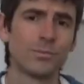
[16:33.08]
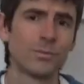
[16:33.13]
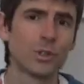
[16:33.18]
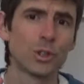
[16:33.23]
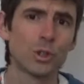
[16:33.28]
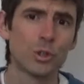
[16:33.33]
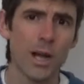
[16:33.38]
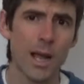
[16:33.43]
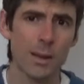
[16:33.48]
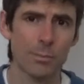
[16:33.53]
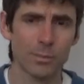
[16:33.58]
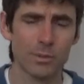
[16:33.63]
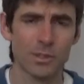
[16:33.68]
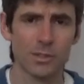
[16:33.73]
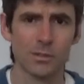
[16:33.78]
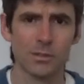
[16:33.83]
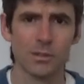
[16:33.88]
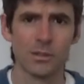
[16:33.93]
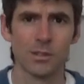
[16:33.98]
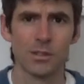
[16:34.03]

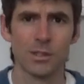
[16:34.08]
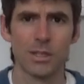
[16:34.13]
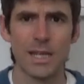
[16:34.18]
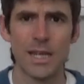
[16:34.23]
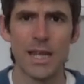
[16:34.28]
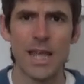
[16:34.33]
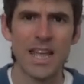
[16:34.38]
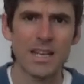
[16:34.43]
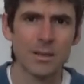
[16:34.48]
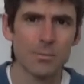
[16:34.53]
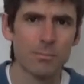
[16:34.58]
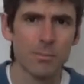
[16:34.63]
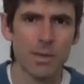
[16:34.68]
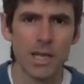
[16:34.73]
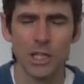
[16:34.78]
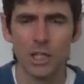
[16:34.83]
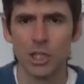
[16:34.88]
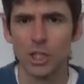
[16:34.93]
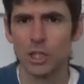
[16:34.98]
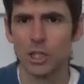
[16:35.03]
trapped,
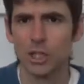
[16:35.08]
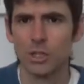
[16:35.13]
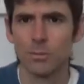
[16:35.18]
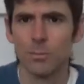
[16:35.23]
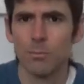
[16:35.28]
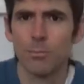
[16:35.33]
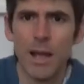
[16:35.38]
enmeshed,